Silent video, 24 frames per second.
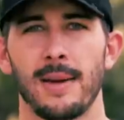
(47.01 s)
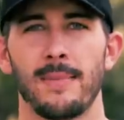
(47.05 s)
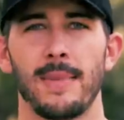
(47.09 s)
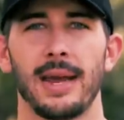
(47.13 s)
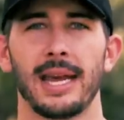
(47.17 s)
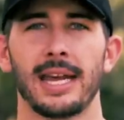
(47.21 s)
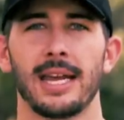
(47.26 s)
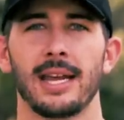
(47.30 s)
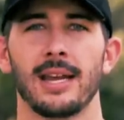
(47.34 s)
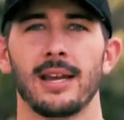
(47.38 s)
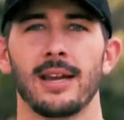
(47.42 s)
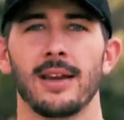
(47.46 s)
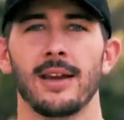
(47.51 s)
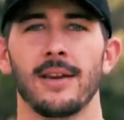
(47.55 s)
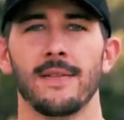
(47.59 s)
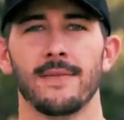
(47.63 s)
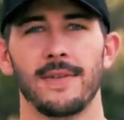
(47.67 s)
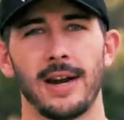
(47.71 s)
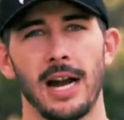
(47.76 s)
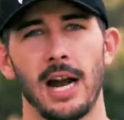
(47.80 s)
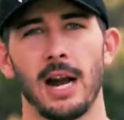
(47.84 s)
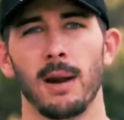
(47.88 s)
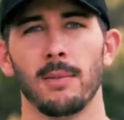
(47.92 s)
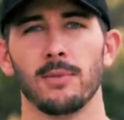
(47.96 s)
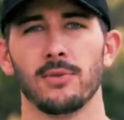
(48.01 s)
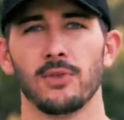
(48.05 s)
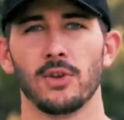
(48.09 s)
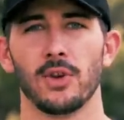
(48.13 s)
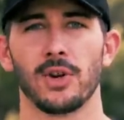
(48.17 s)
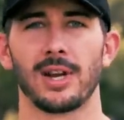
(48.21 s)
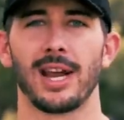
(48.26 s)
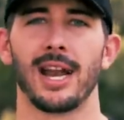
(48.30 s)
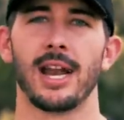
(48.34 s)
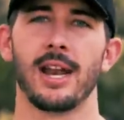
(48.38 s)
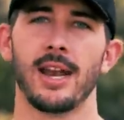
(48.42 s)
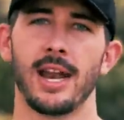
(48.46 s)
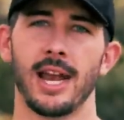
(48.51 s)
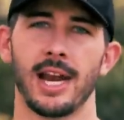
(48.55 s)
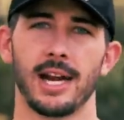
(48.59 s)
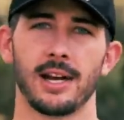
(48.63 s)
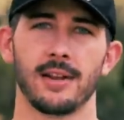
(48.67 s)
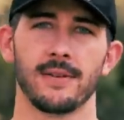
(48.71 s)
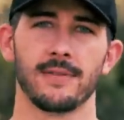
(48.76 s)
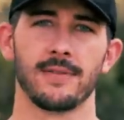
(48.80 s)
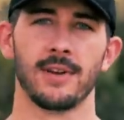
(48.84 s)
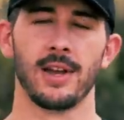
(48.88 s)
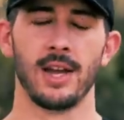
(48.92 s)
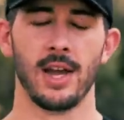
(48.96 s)
and making firearms look
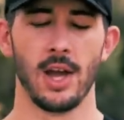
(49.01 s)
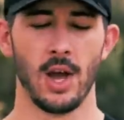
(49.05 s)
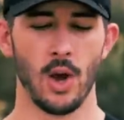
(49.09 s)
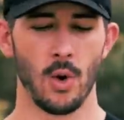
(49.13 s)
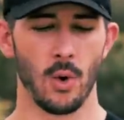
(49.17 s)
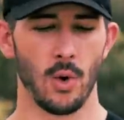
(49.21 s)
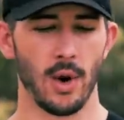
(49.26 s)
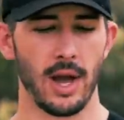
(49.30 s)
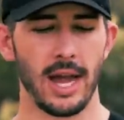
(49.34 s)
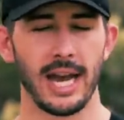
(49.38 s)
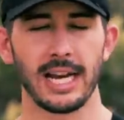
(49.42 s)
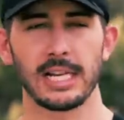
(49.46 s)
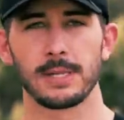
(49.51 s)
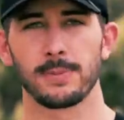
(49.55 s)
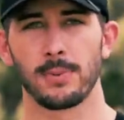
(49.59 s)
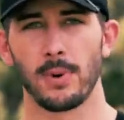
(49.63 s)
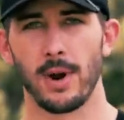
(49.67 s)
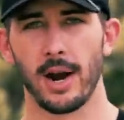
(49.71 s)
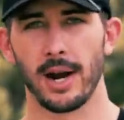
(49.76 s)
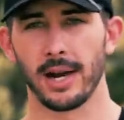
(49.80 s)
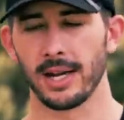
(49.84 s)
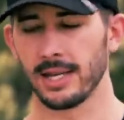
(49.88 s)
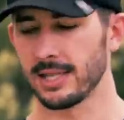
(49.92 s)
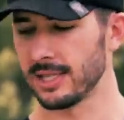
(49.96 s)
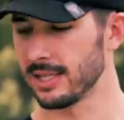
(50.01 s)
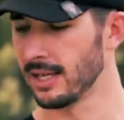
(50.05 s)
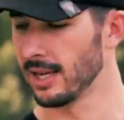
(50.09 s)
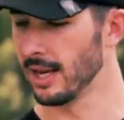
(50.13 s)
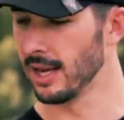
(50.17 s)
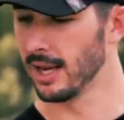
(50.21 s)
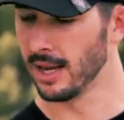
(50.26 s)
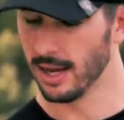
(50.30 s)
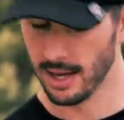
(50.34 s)
negative. Well, X-Products,